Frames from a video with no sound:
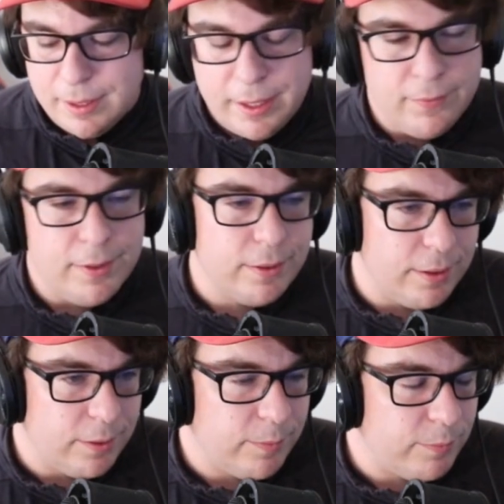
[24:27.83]
not done
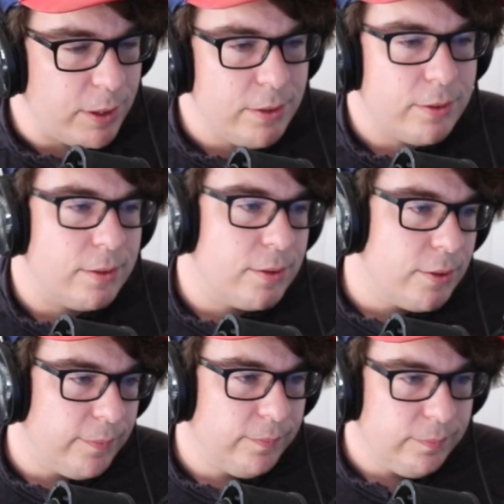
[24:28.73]
a research
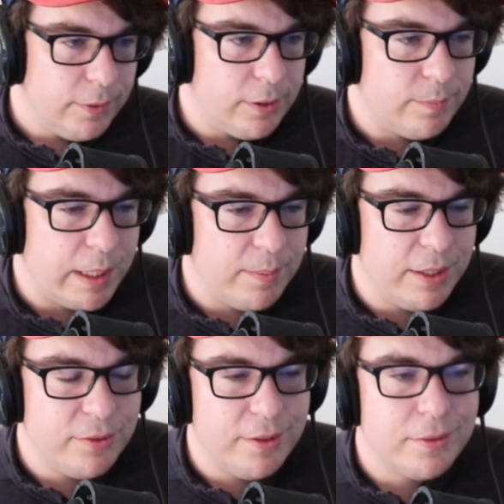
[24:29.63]
of Mega Man
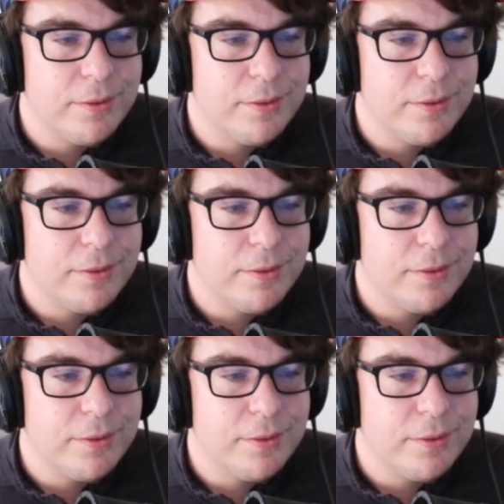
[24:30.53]
6.